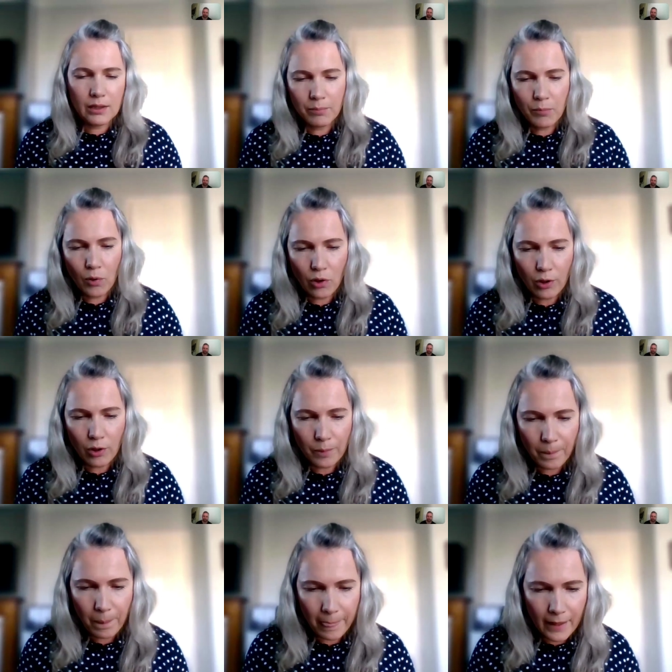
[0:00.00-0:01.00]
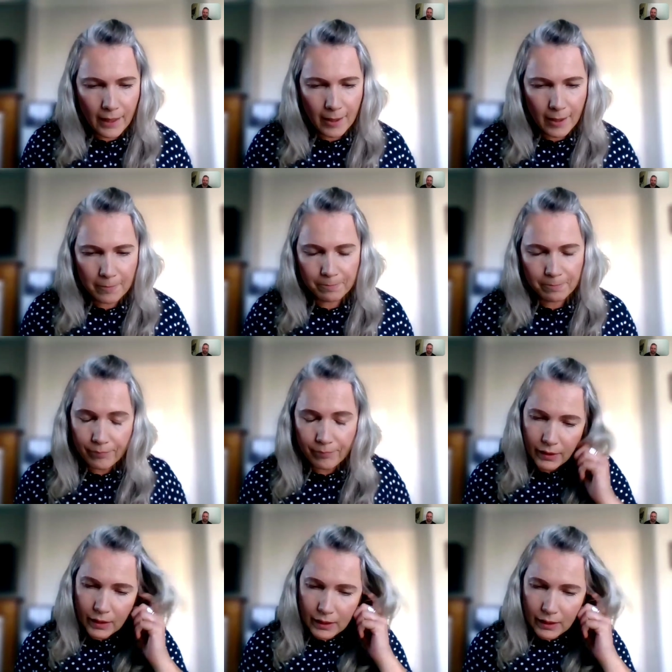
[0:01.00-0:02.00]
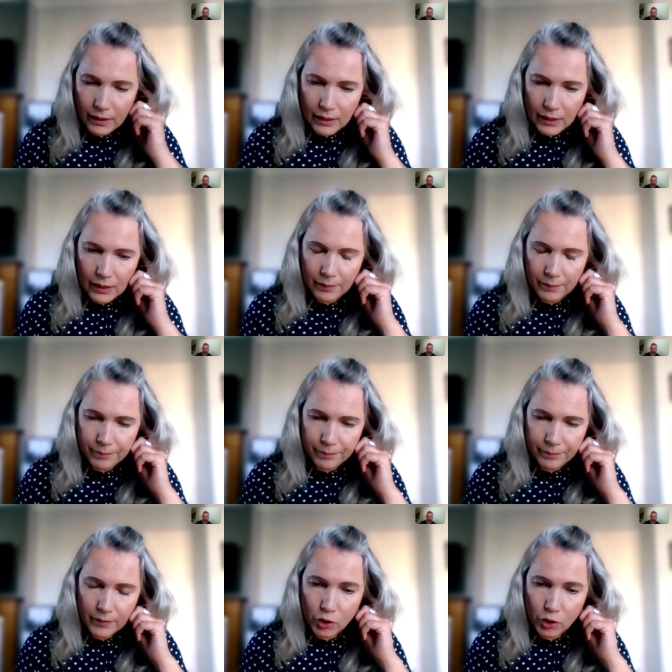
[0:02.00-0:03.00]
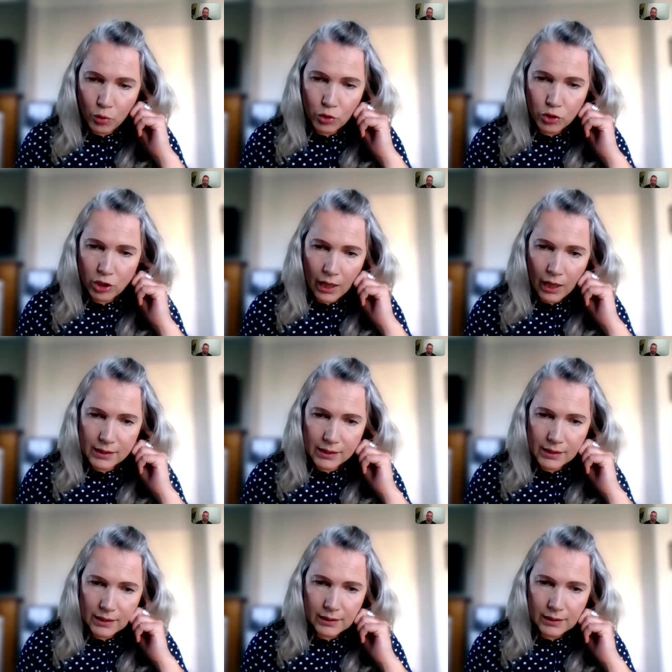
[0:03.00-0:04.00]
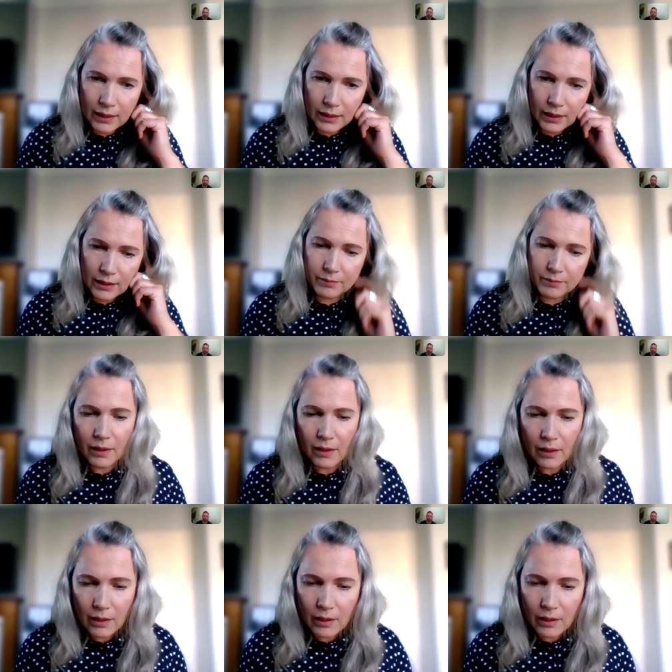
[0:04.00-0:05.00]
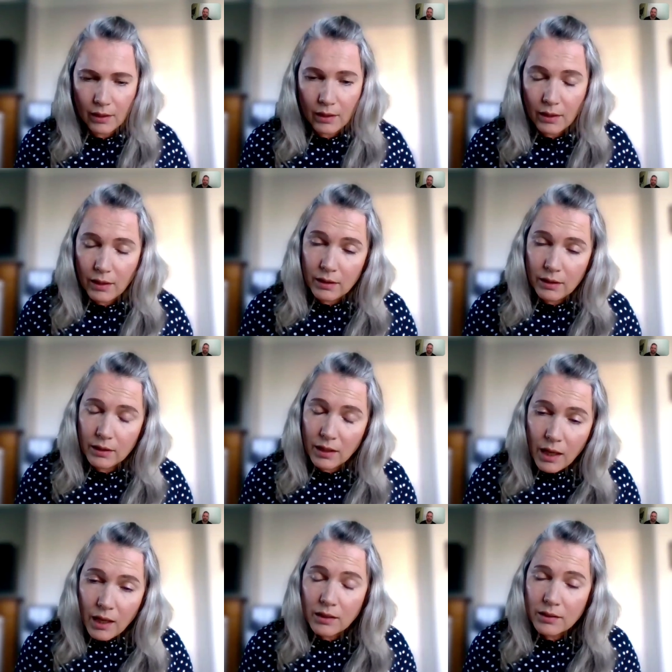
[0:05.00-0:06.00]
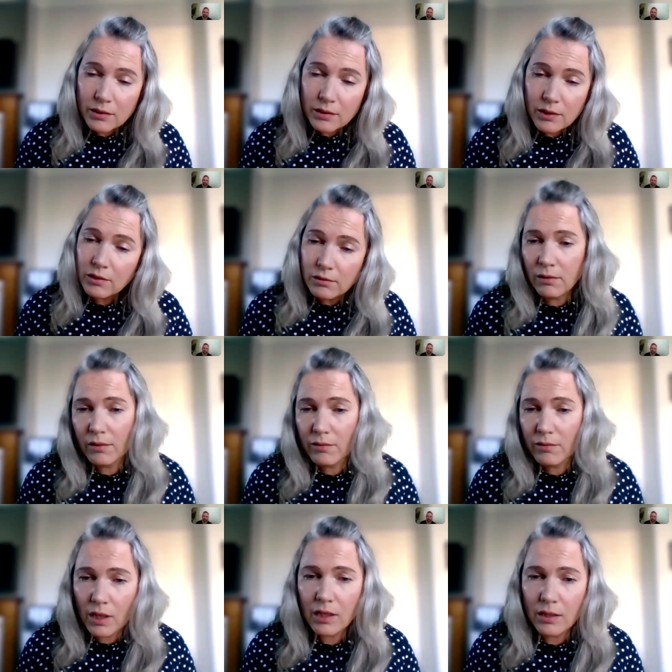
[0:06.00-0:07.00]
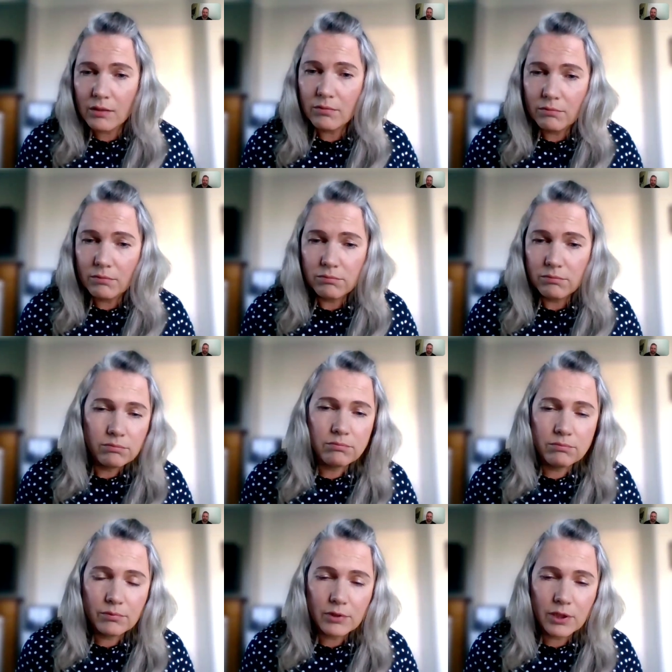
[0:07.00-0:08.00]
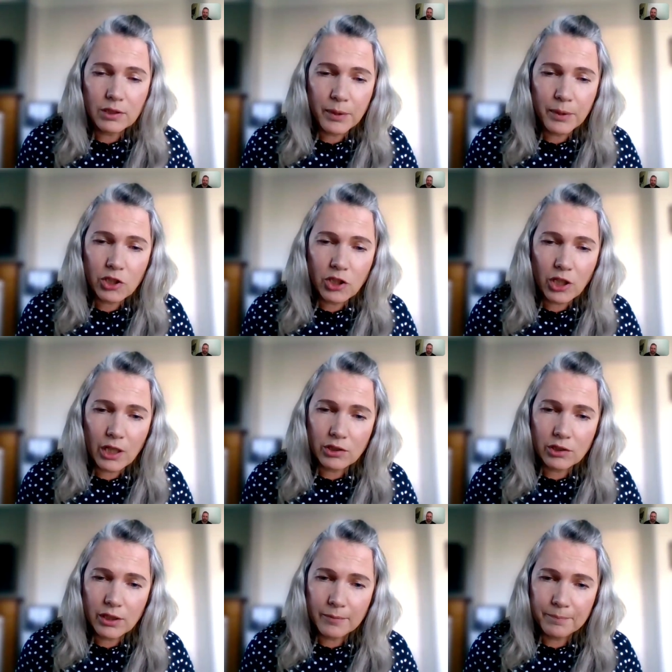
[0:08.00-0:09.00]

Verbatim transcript: more um, um socialized, and then yeah, so I would say there's big changes, yeah.